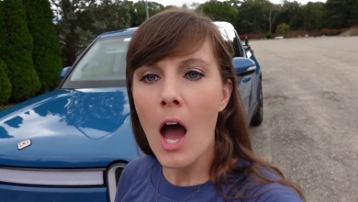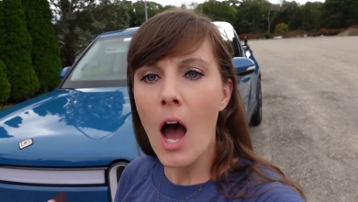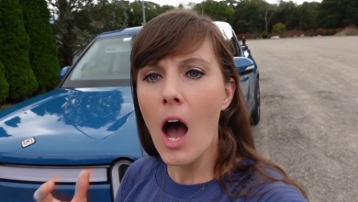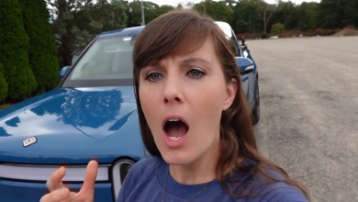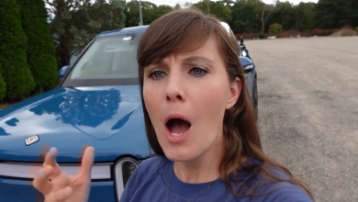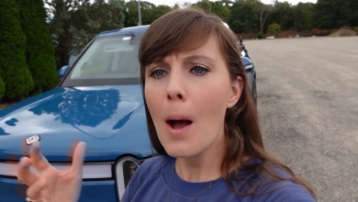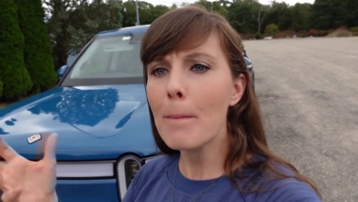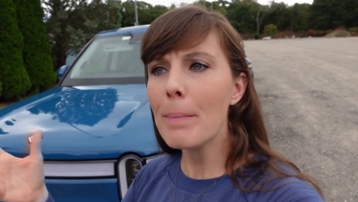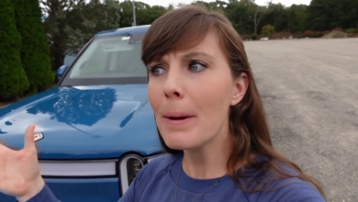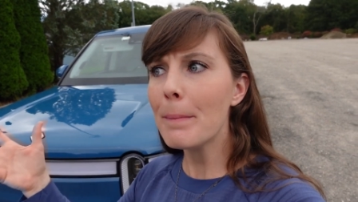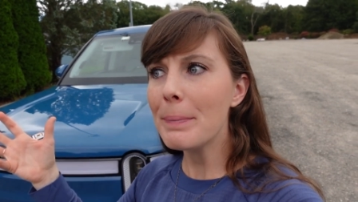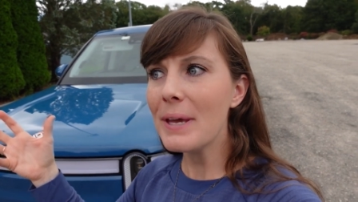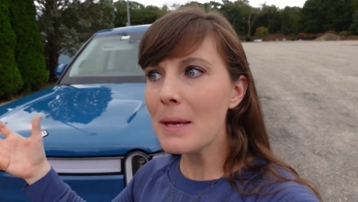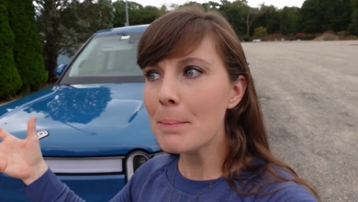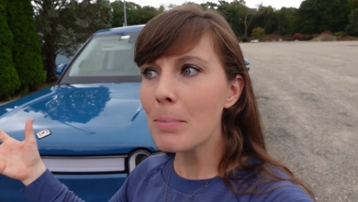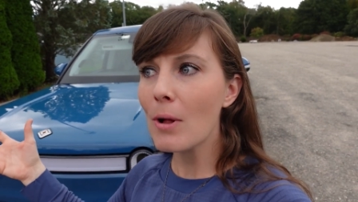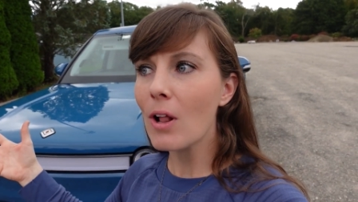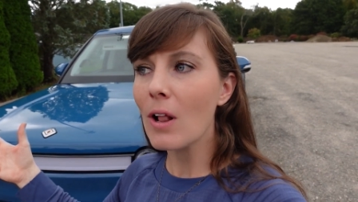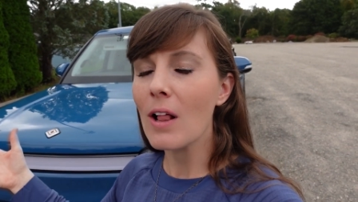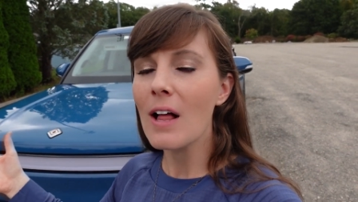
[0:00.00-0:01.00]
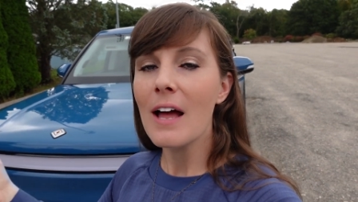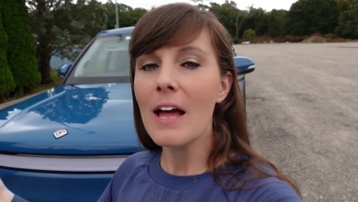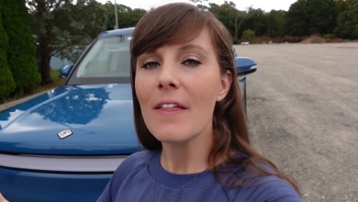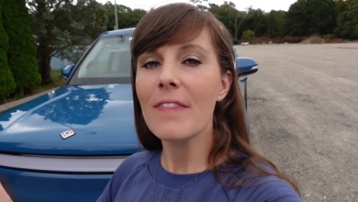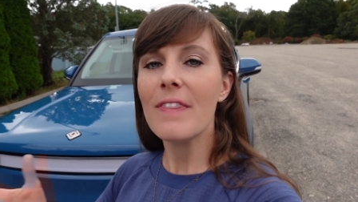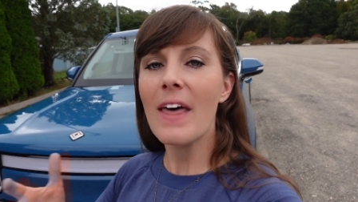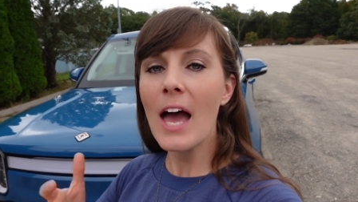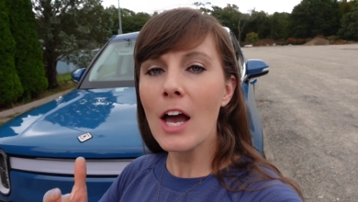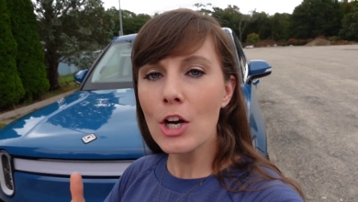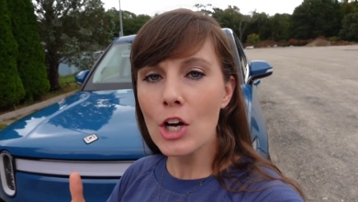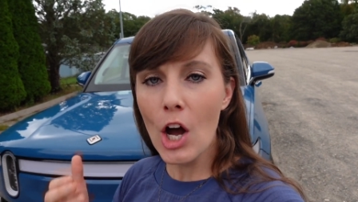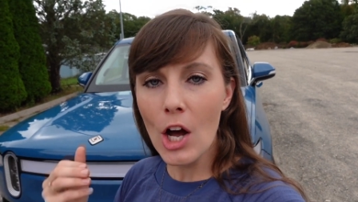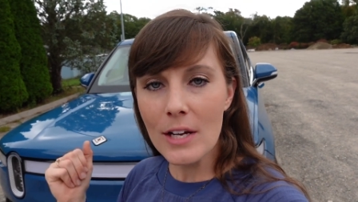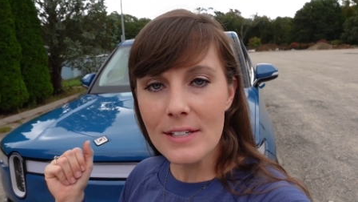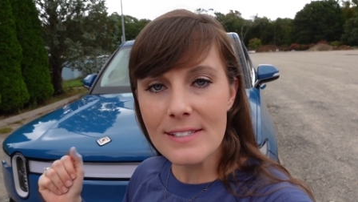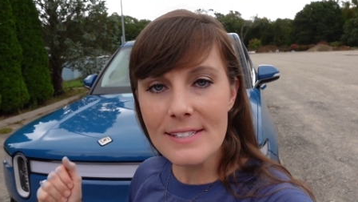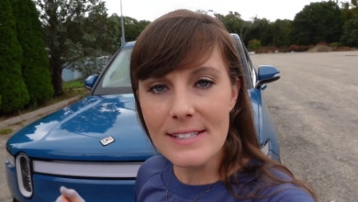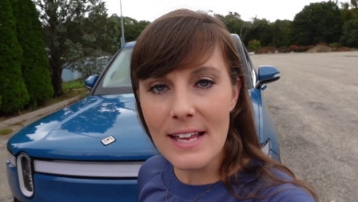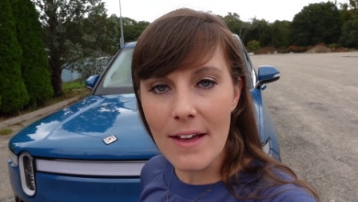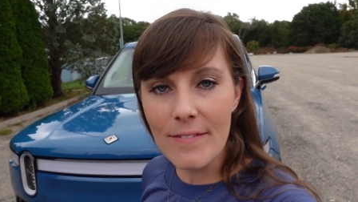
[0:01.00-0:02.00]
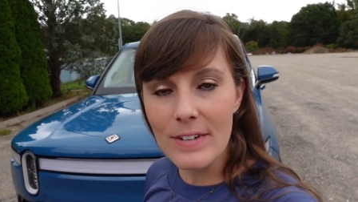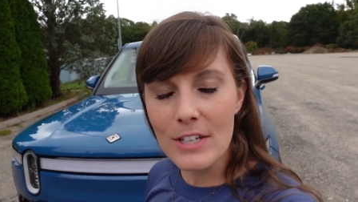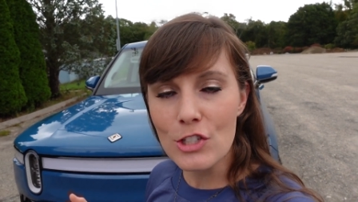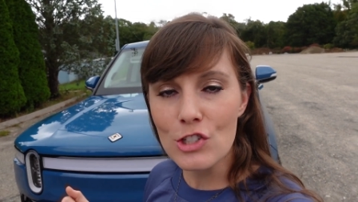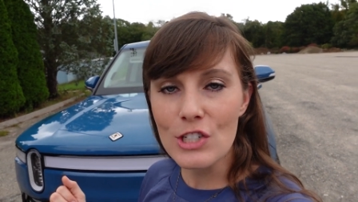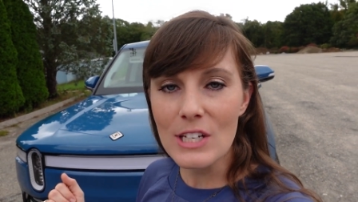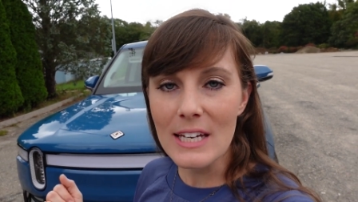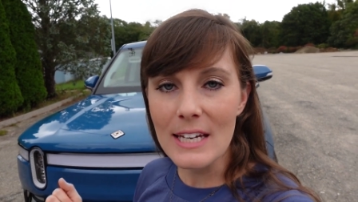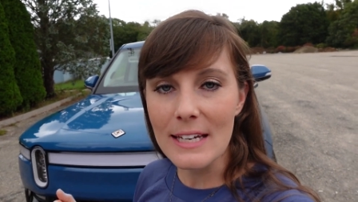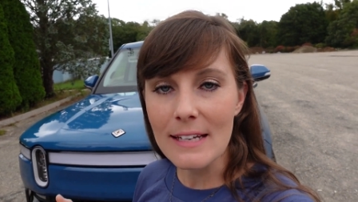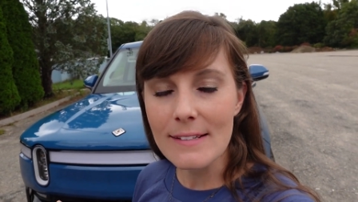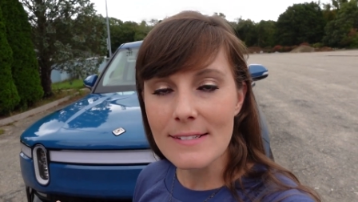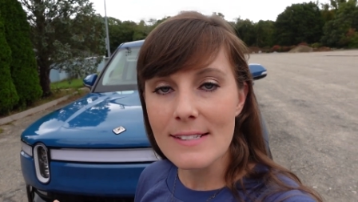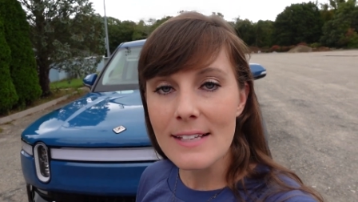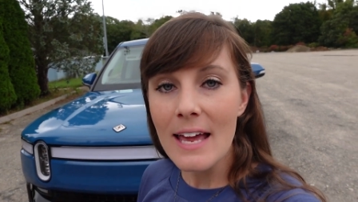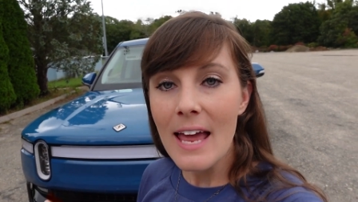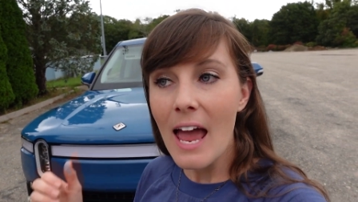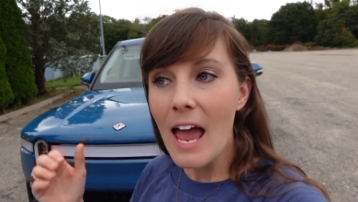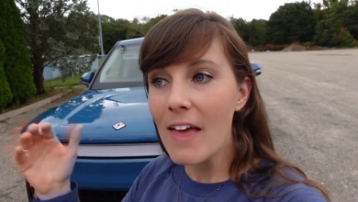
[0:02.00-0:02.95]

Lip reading: But people, that cost 7 G's.